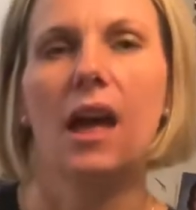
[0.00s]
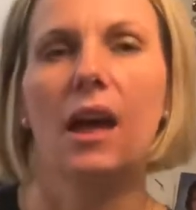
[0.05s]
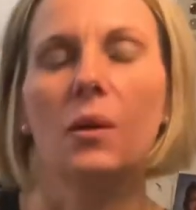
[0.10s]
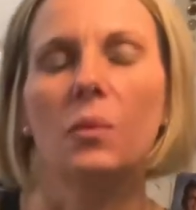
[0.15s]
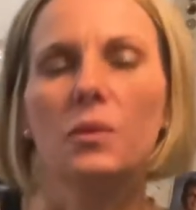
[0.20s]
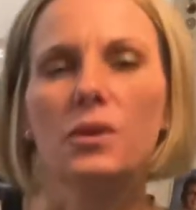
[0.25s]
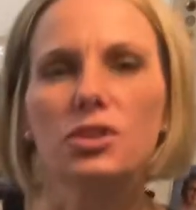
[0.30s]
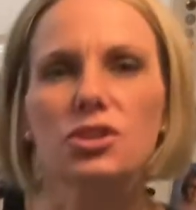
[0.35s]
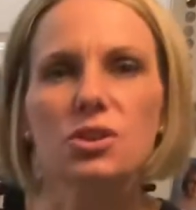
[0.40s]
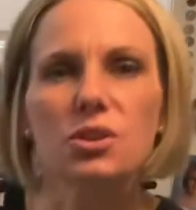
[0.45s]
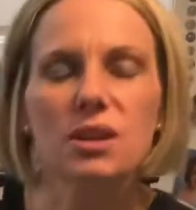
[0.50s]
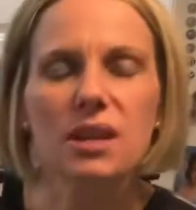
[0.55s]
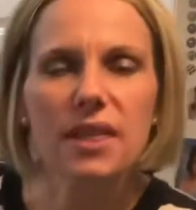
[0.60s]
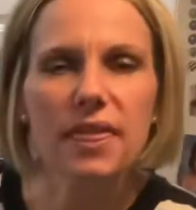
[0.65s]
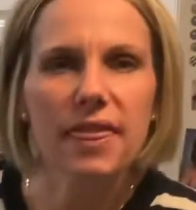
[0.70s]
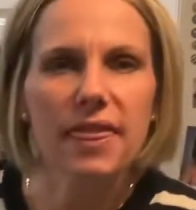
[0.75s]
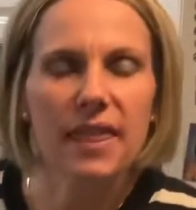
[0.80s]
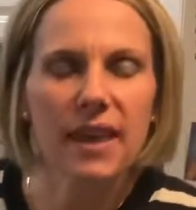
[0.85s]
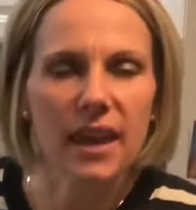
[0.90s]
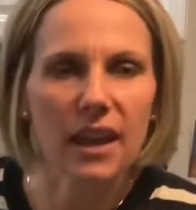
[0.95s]
I want you to
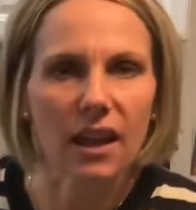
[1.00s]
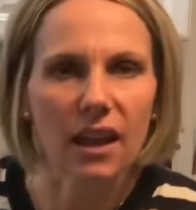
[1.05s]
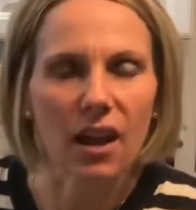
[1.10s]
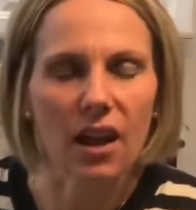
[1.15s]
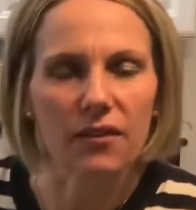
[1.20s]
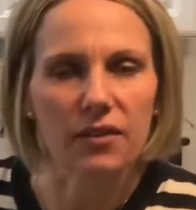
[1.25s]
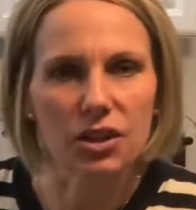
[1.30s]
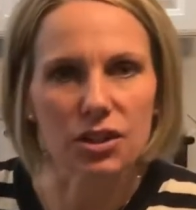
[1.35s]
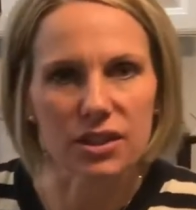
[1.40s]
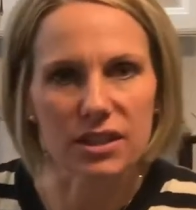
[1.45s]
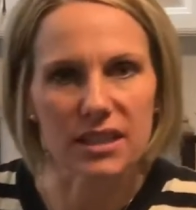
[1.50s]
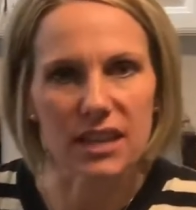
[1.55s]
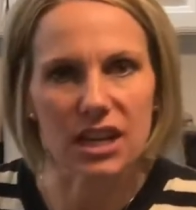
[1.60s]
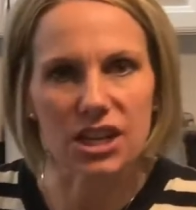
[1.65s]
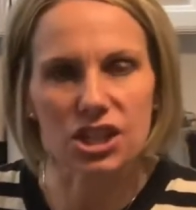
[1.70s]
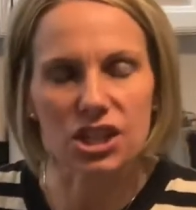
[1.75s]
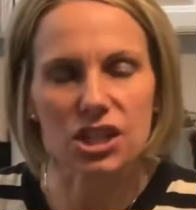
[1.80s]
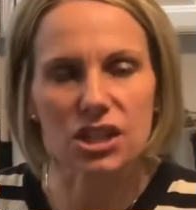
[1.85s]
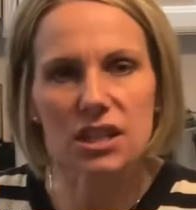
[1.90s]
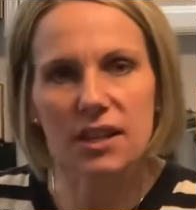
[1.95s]
think of your
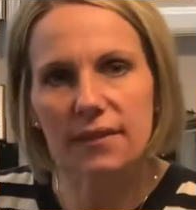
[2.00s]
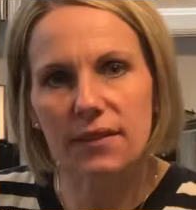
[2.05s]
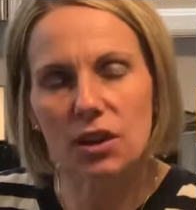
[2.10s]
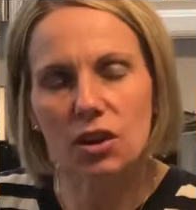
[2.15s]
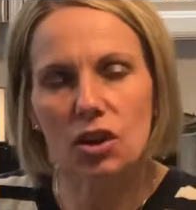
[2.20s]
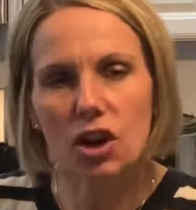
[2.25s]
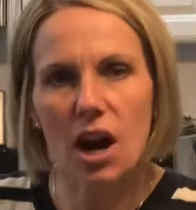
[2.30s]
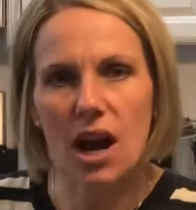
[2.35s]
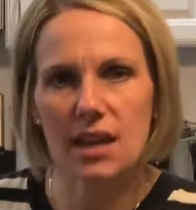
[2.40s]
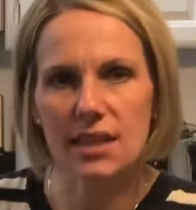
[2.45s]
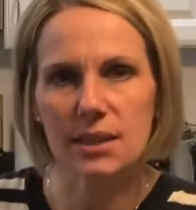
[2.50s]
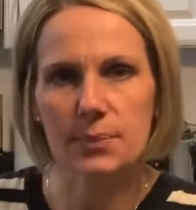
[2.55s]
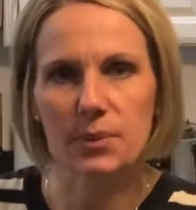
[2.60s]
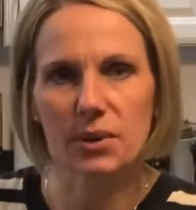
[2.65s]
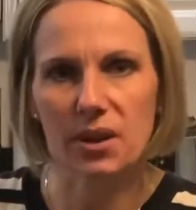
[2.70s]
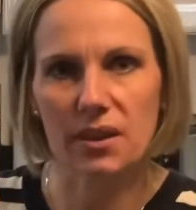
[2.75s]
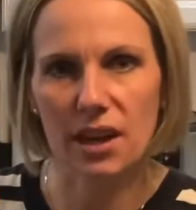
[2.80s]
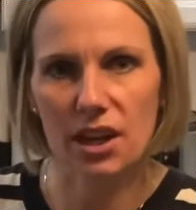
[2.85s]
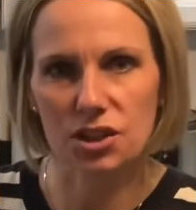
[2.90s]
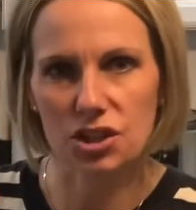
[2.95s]
Stations of the Cross
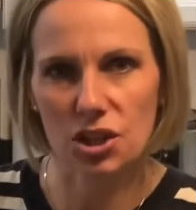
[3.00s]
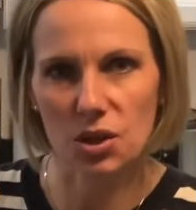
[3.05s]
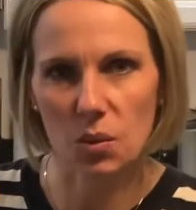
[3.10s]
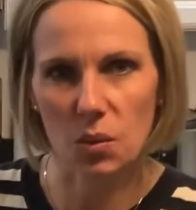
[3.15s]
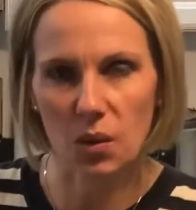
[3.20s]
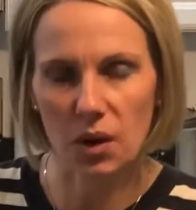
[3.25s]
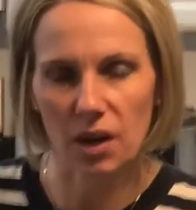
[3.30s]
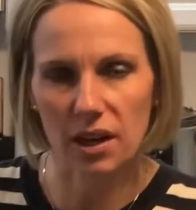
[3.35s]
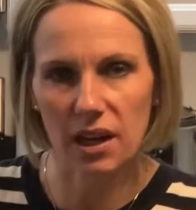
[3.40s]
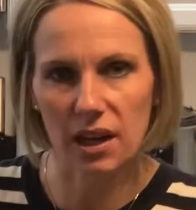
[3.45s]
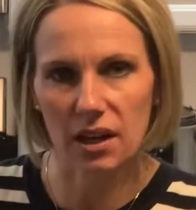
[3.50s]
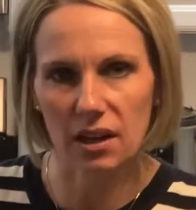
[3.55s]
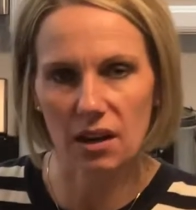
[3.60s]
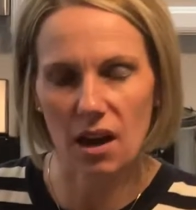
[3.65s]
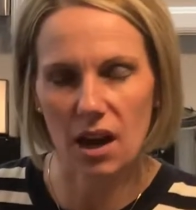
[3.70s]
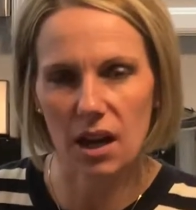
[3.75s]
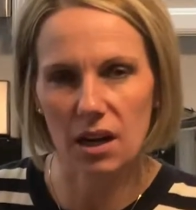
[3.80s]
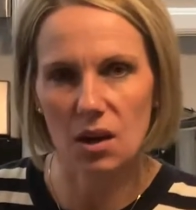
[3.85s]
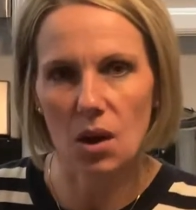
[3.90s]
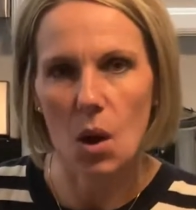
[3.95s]
book that you're working
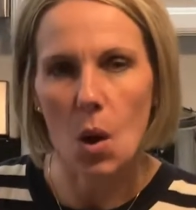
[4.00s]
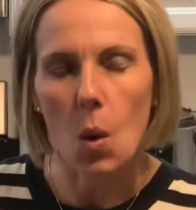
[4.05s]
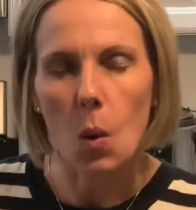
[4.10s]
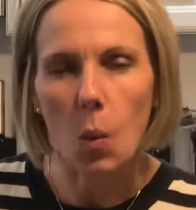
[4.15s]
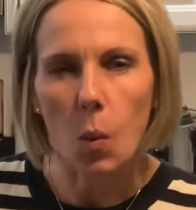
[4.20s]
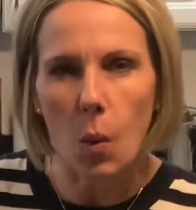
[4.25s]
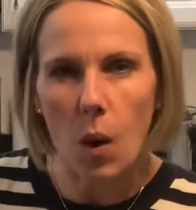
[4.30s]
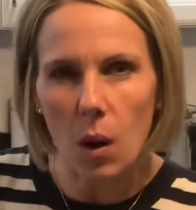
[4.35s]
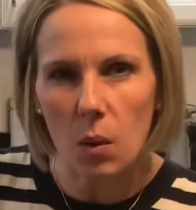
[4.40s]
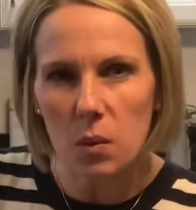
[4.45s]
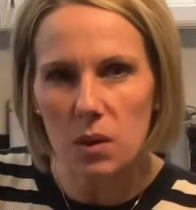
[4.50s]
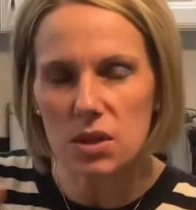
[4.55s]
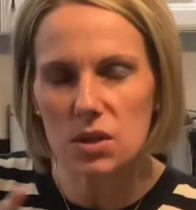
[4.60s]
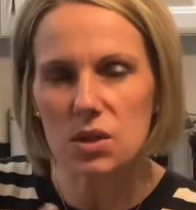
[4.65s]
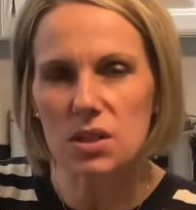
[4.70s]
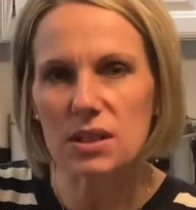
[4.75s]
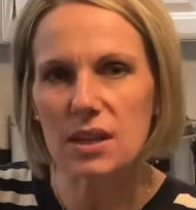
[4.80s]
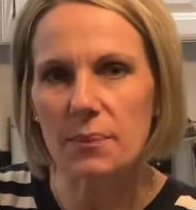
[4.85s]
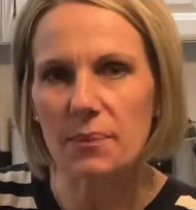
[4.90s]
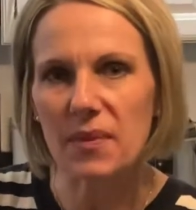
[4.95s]
on. What was
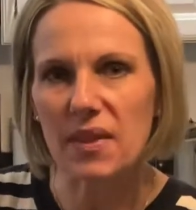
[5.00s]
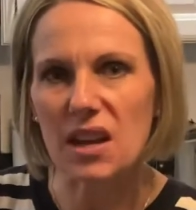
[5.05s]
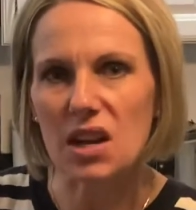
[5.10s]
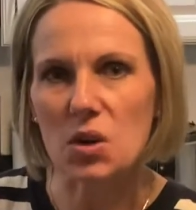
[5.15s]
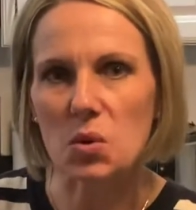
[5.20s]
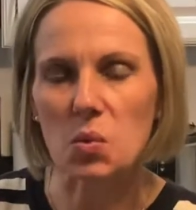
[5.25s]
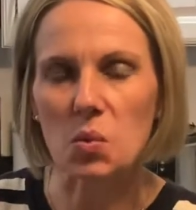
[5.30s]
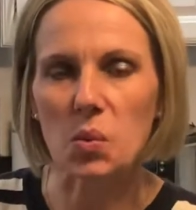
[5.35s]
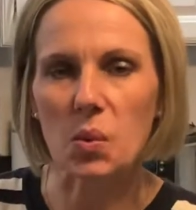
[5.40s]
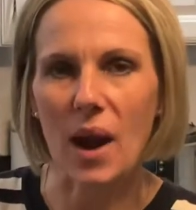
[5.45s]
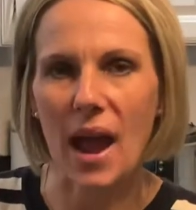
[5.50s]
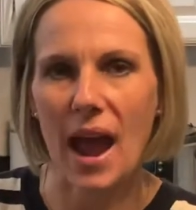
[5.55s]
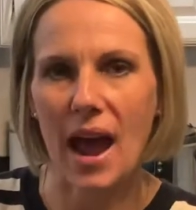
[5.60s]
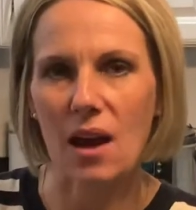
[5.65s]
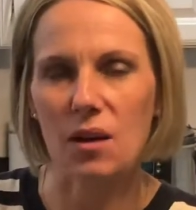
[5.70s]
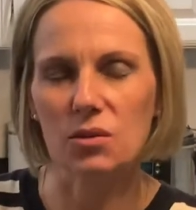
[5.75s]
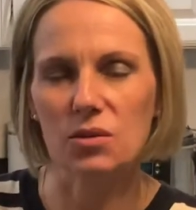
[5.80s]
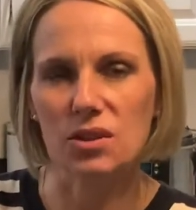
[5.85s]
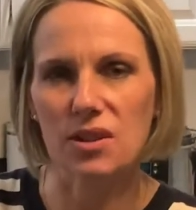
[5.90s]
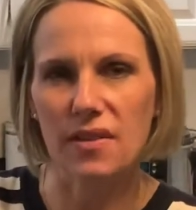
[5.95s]
something
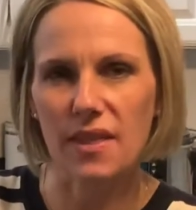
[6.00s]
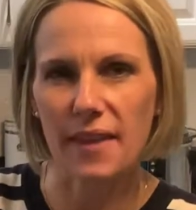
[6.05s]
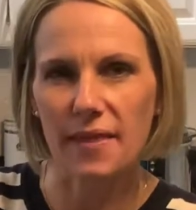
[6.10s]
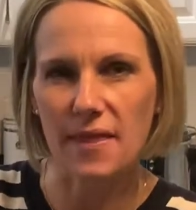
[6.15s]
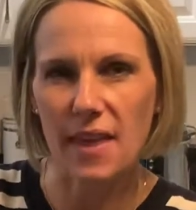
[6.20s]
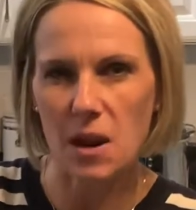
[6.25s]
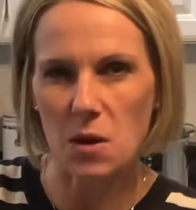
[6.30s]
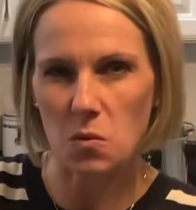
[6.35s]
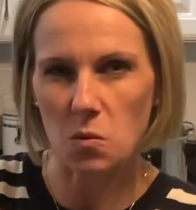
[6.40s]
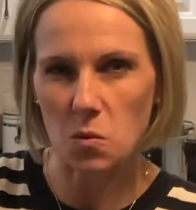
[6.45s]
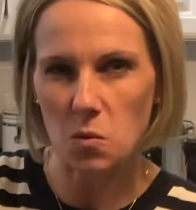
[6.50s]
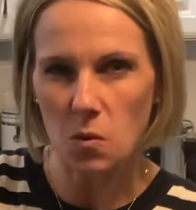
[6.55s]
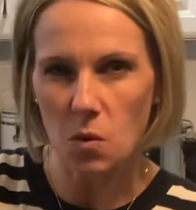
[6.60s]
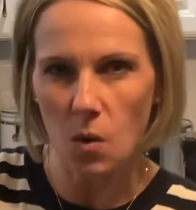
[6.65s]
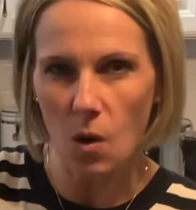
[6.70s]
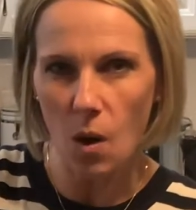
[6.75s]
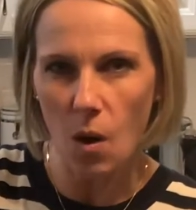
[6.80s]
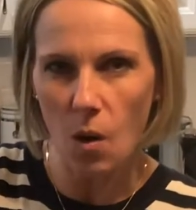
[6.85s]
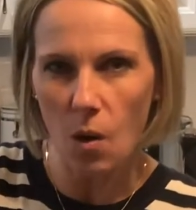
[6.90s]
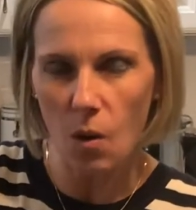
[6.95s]
round that they
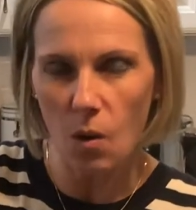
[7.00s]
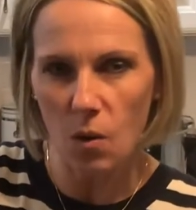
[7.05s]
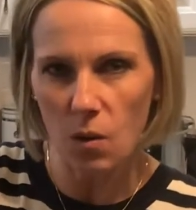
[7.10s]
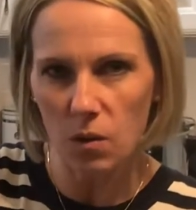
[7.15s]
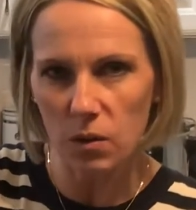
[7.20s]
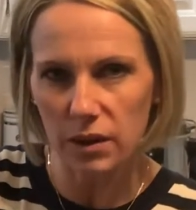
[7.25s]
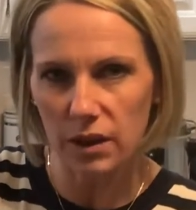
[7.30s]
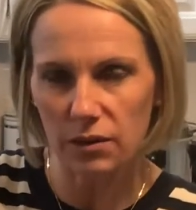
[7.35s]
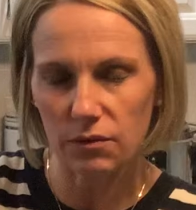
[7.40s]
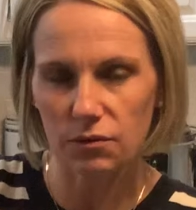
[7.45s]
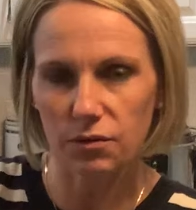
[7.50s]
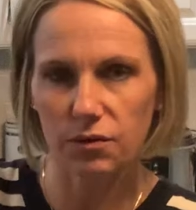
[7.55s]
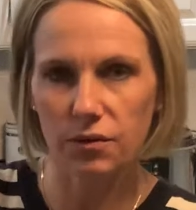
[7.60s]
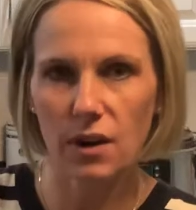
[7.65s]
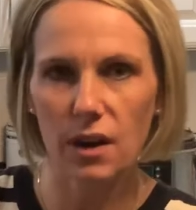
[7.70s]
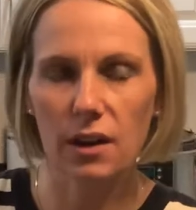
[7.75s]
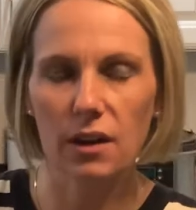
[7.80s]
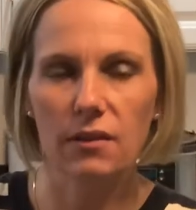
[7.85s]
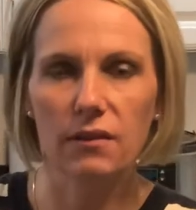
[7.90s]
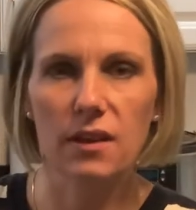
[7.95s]
rolled in
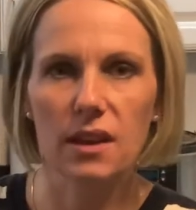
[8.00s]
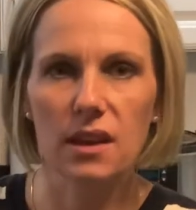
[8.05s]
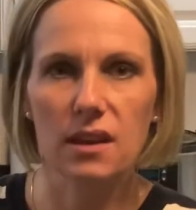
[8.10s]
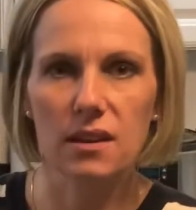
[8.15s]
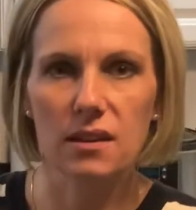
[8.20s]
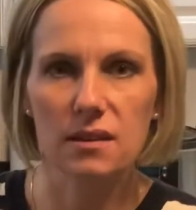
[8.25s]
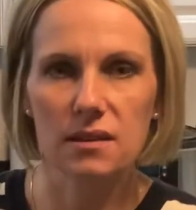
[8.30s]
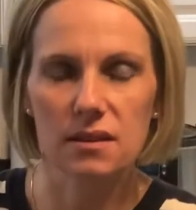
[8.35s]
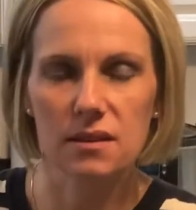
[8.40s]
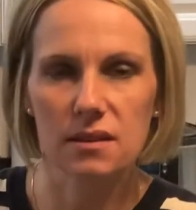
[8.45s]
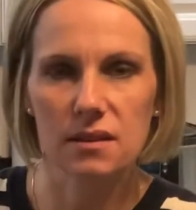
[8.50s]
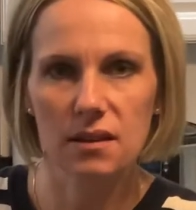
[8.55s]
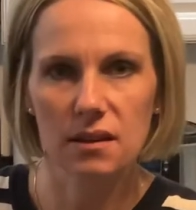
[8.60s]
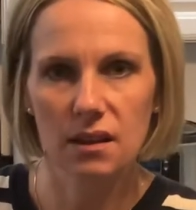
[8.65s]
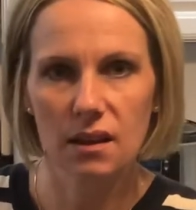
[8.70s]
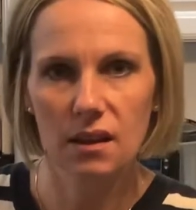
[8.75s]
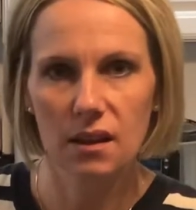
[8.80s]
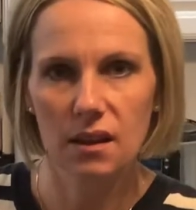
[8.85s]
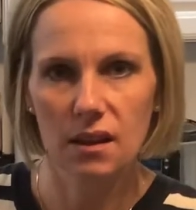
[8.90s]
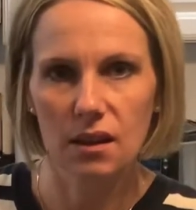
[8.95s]
front of his
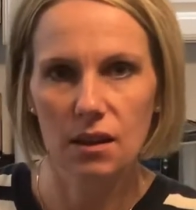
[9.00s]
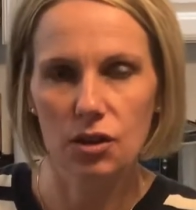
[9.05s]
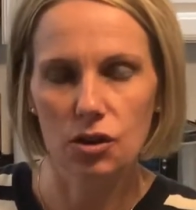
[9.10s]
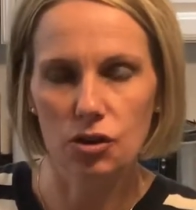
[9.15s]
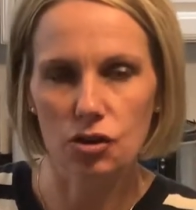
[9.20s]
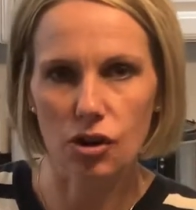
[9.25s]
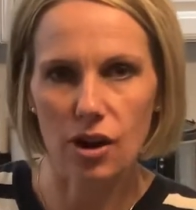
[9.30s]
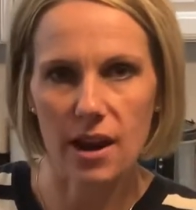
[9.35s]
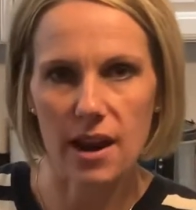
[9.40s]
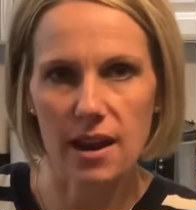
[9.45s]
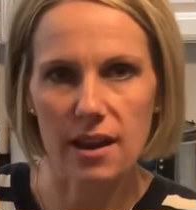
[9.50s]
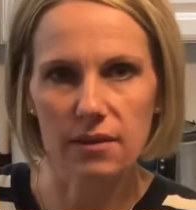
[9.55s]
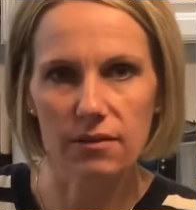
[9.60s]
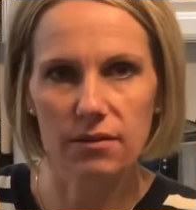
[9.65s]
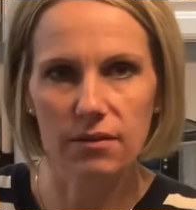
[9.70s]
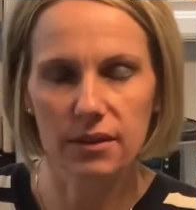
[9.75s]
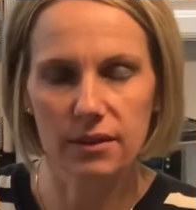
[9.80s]
grave?